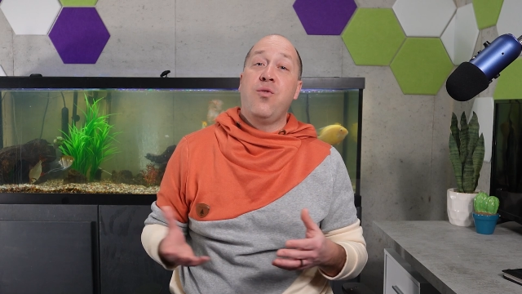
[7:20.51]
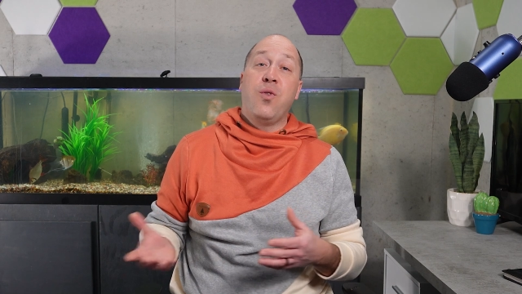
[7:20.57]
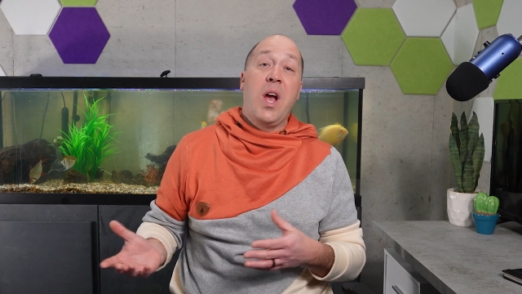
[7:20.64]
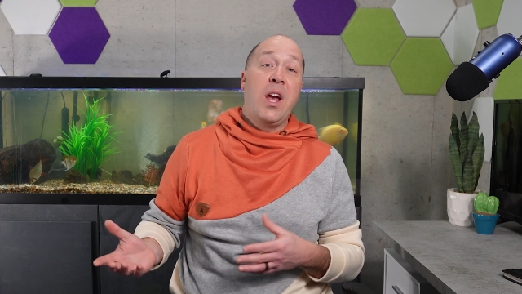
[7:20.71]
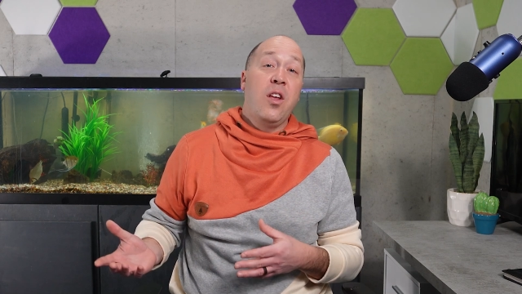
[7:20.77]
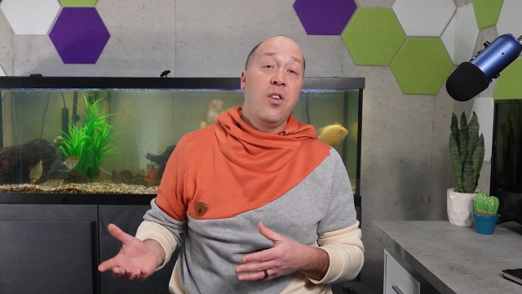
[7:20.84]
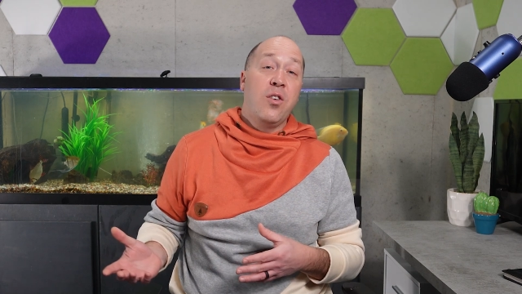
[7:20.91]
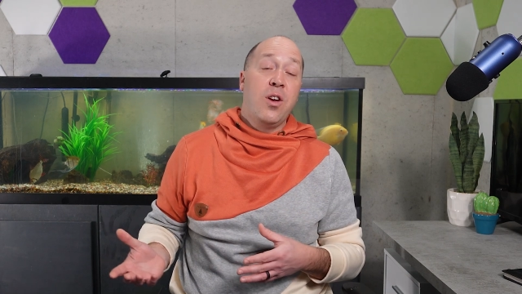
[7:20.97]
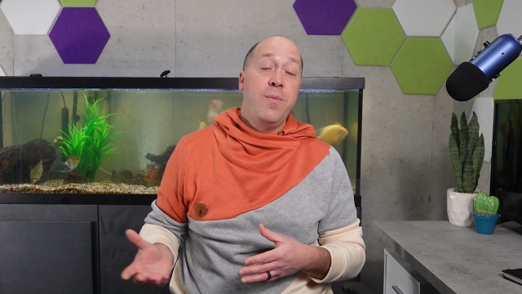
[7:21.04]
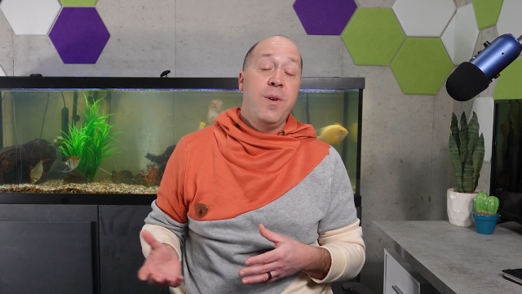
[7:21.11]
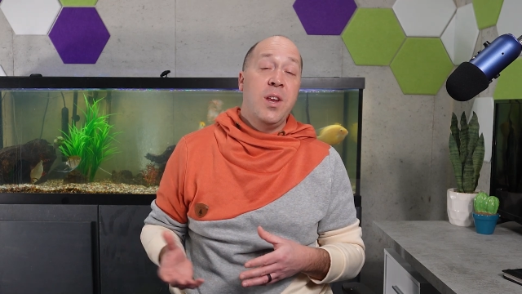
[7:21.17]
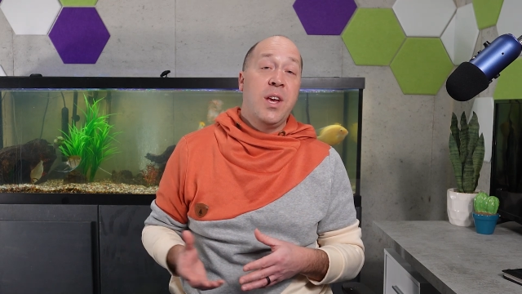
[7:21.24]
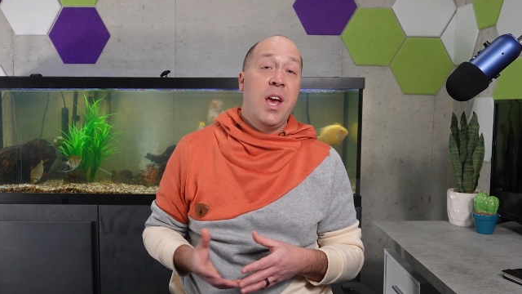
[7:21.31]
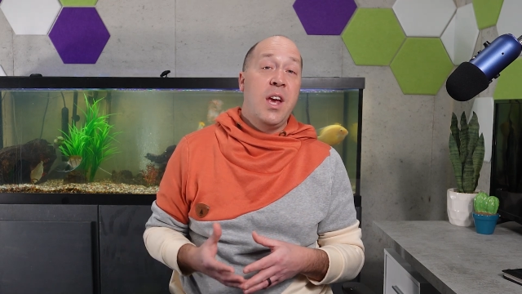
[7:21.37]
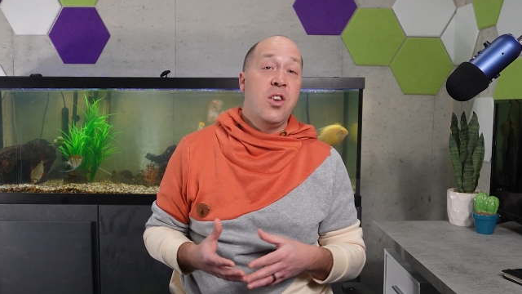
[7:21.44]
regular
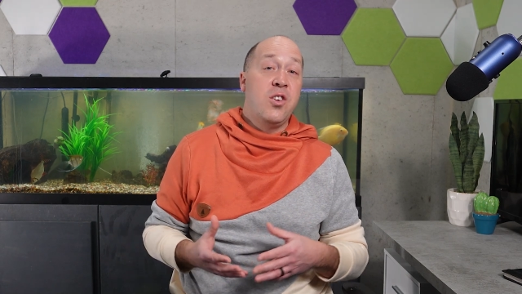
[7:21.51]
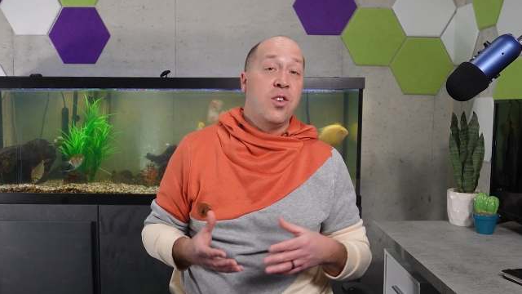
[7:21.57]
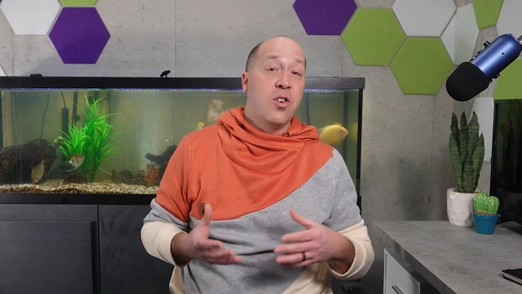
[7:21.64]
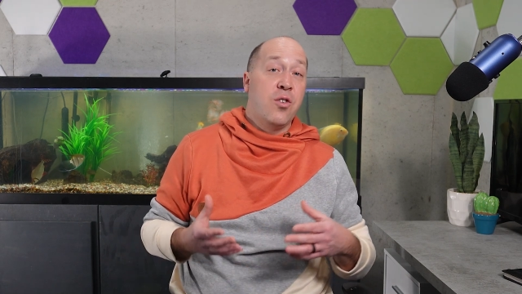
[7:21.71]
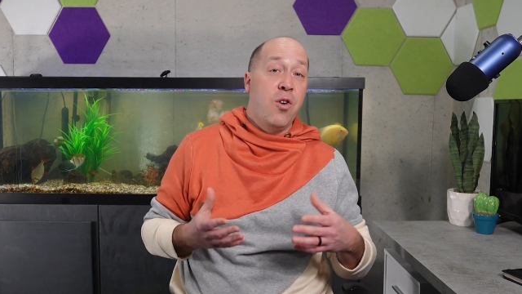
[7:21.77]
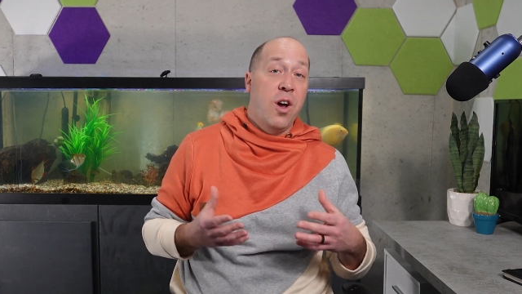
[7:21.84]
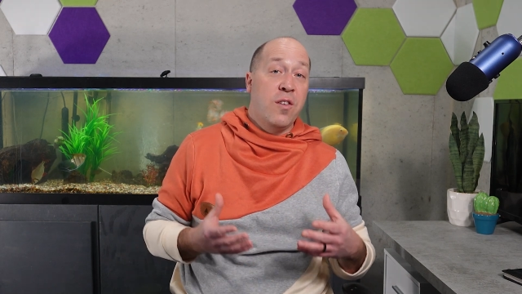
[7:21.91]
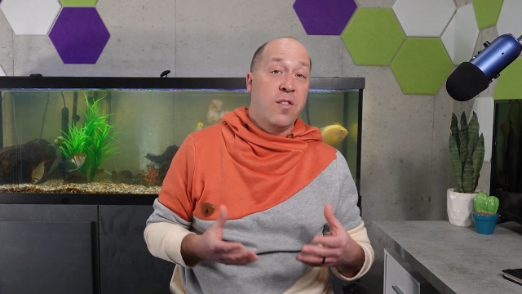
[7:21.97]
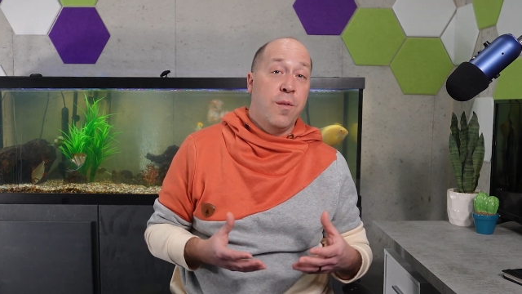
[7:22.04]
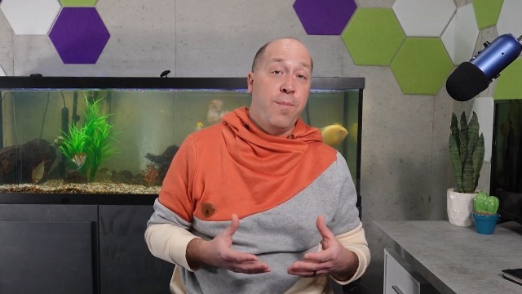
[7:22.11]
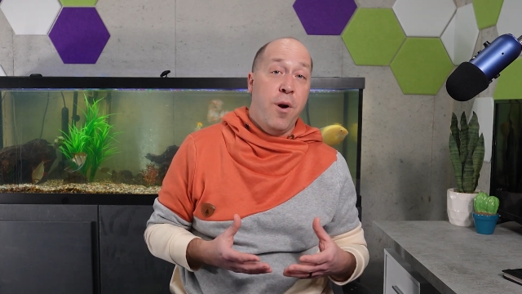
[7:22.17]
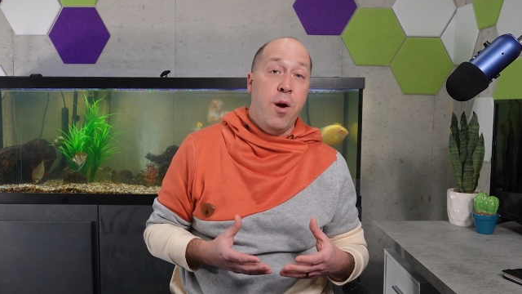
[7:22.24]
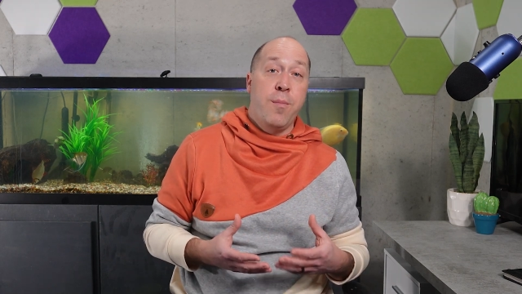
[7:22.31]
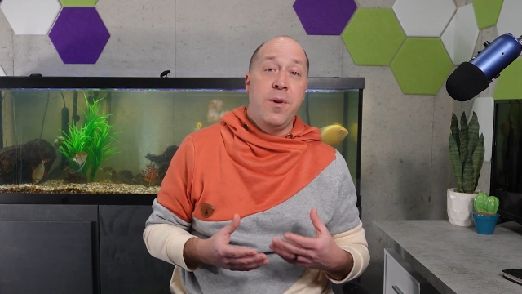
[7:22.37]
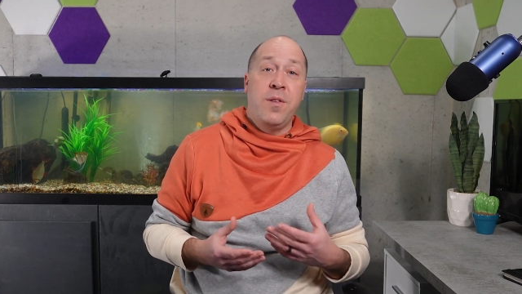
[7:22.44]
communication across
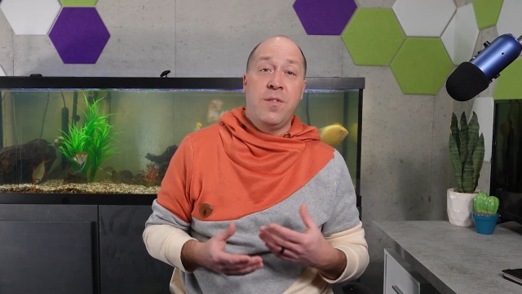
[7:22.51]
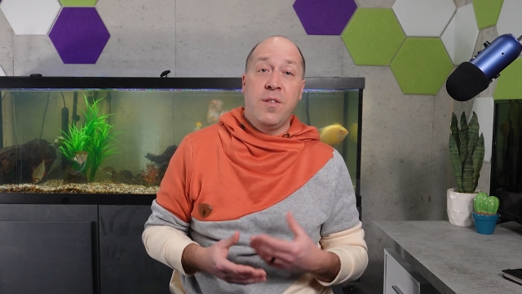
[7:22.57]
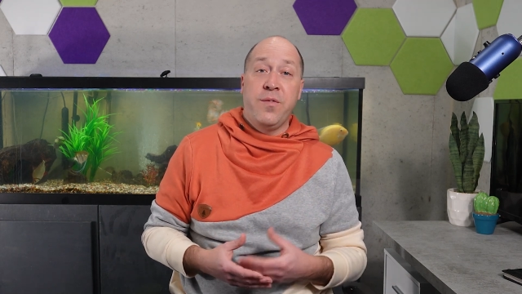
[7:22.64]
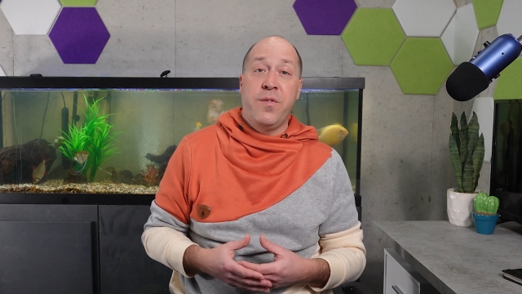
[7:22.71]
departments and